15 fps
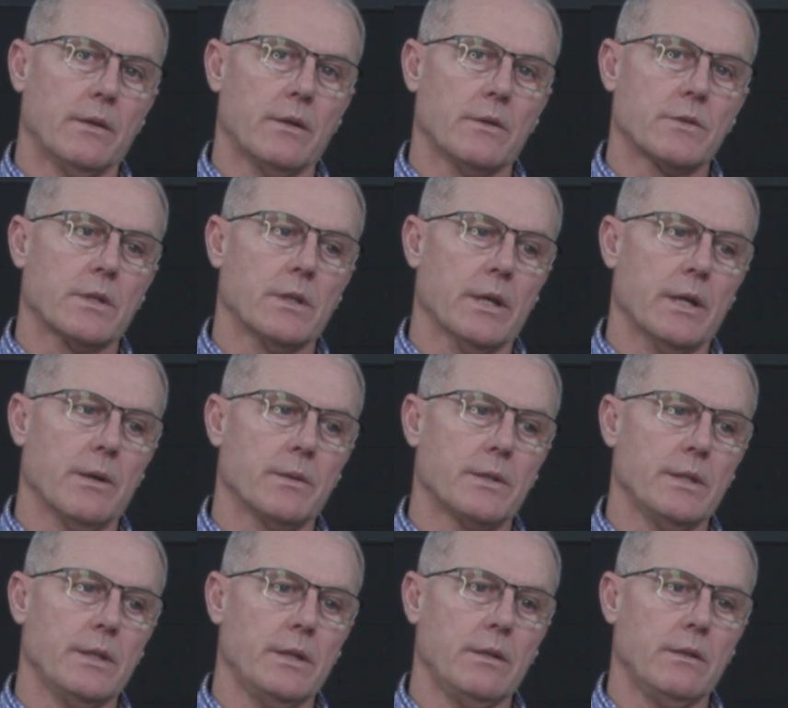there's
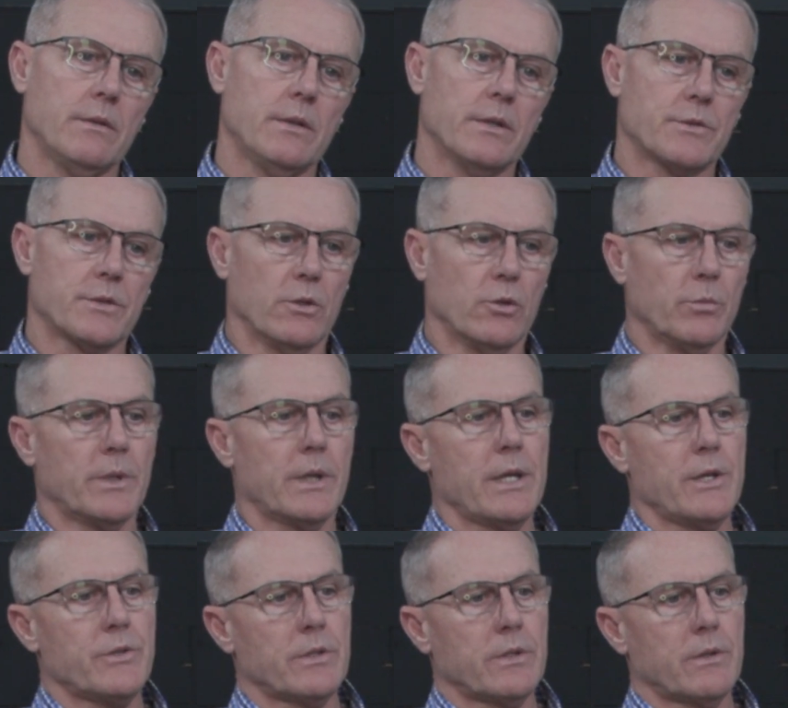clarity, there's
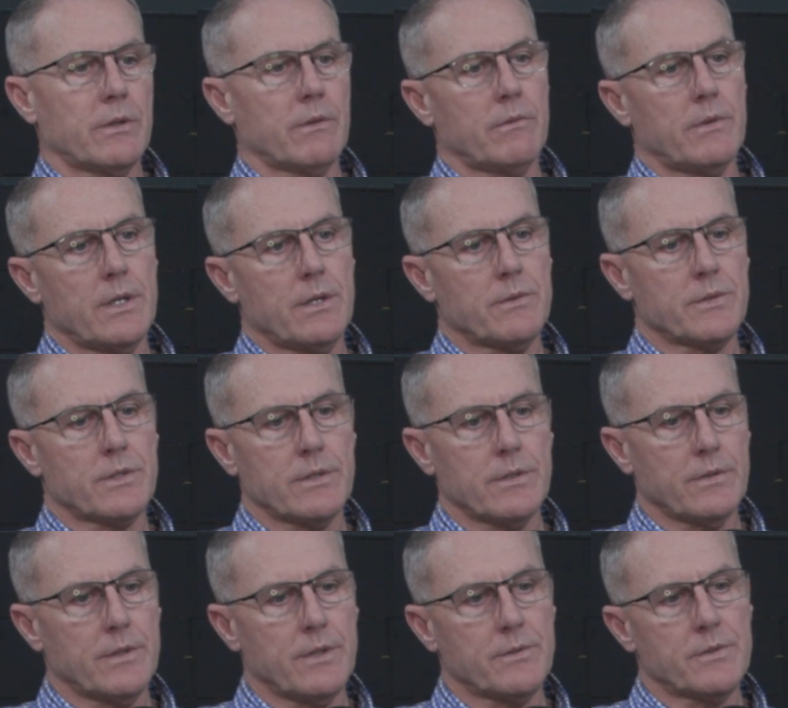illumination, there's
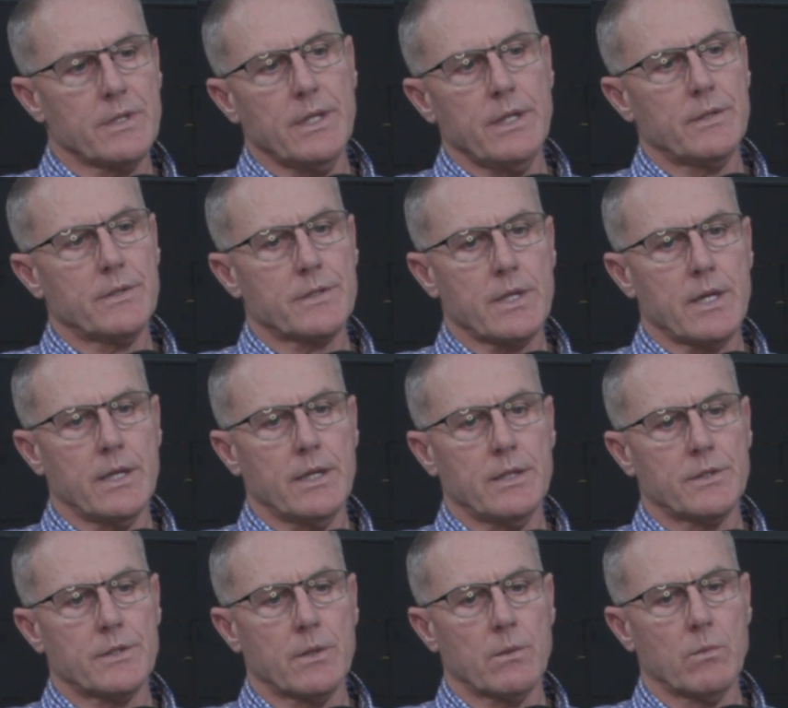there's insight,
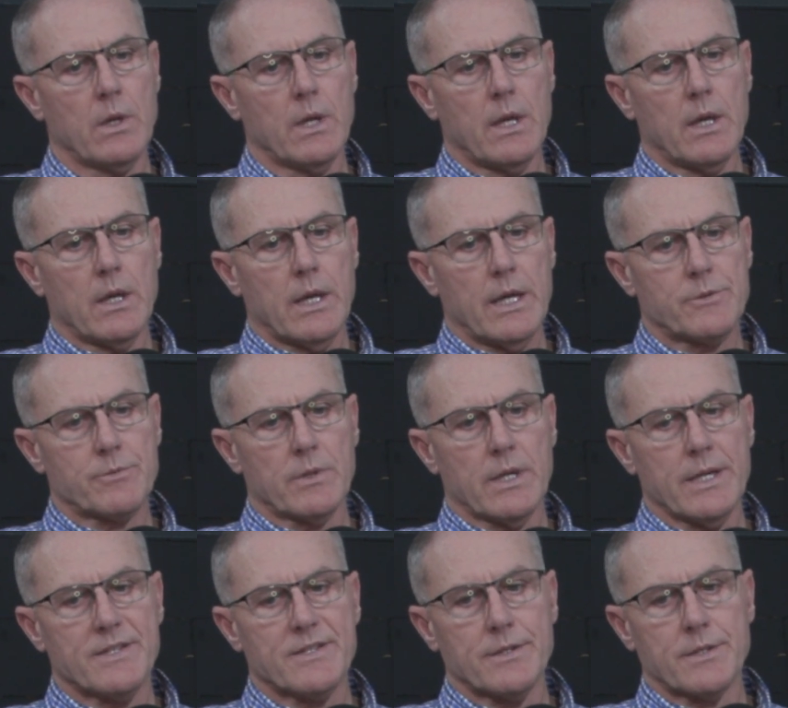and so as
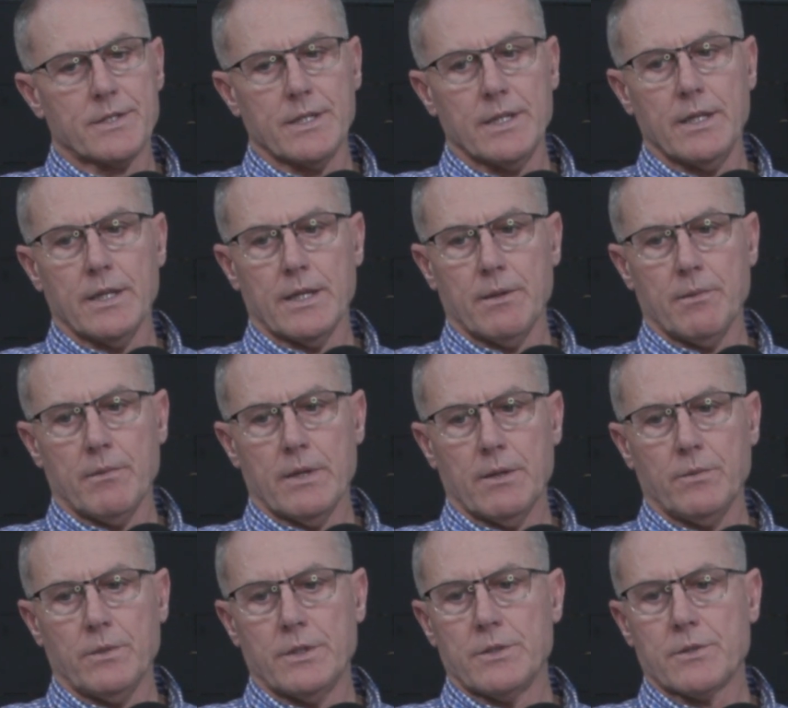relates to seeing, I, I
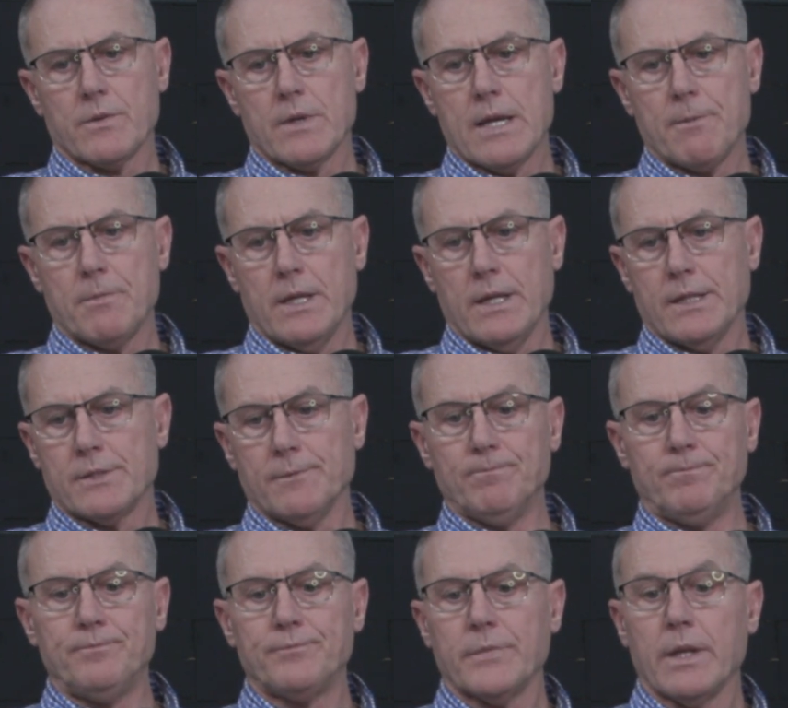would describe it as
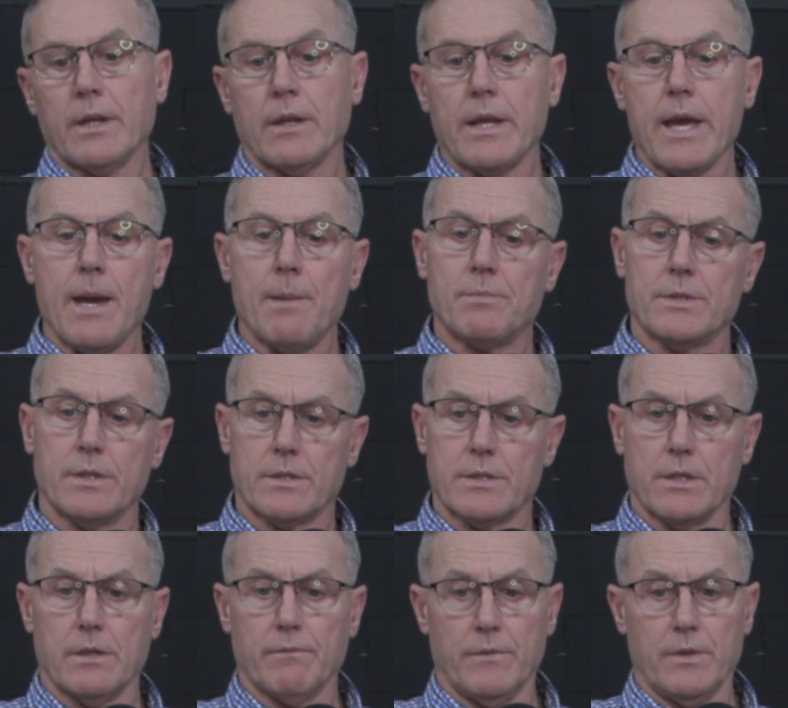an absence
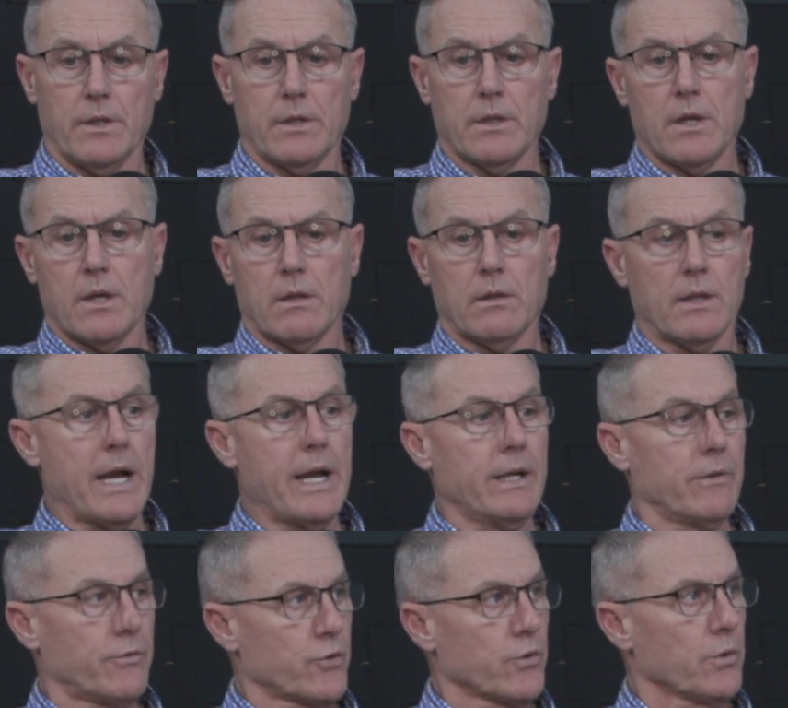of the
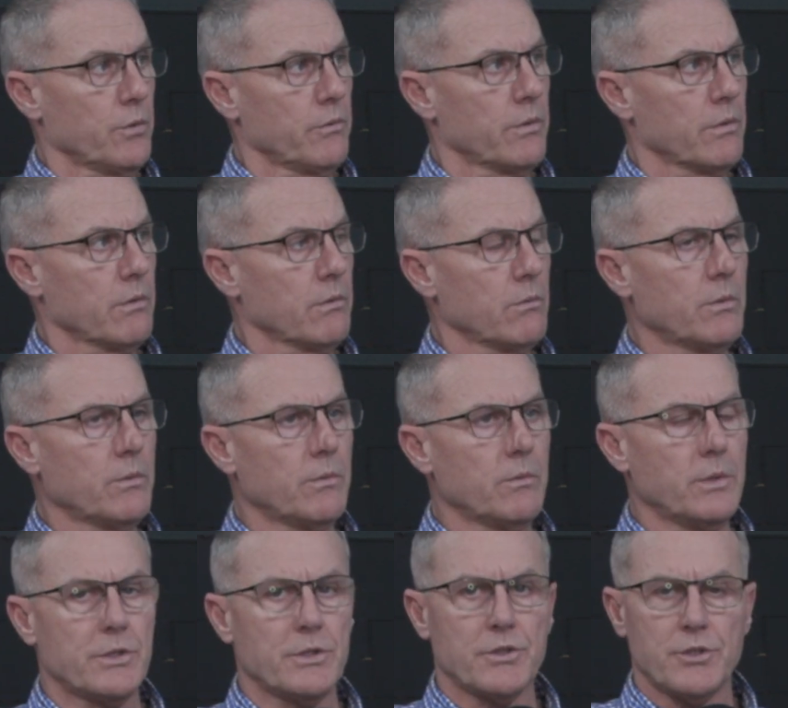light of truth,
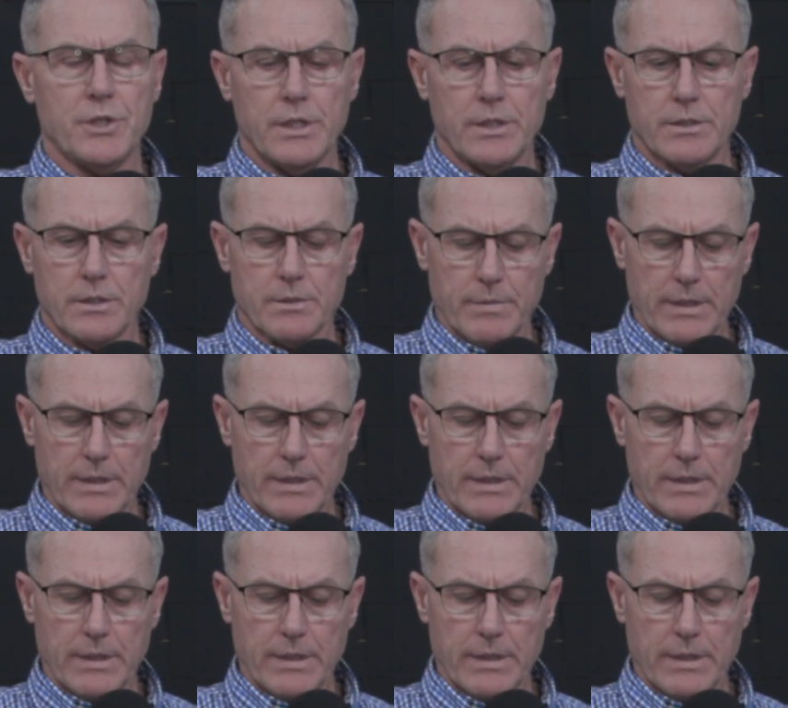which is Jesus.